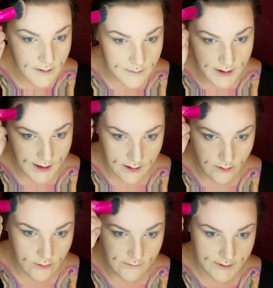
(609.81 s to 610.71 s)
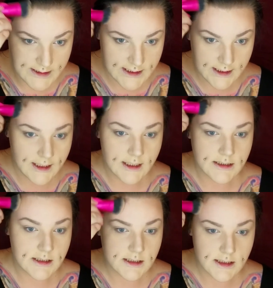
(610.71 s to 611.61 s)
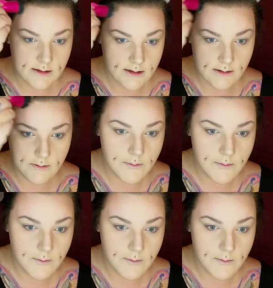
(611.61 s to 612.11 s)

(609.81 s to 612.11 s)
But yeah, the whole reasoning is to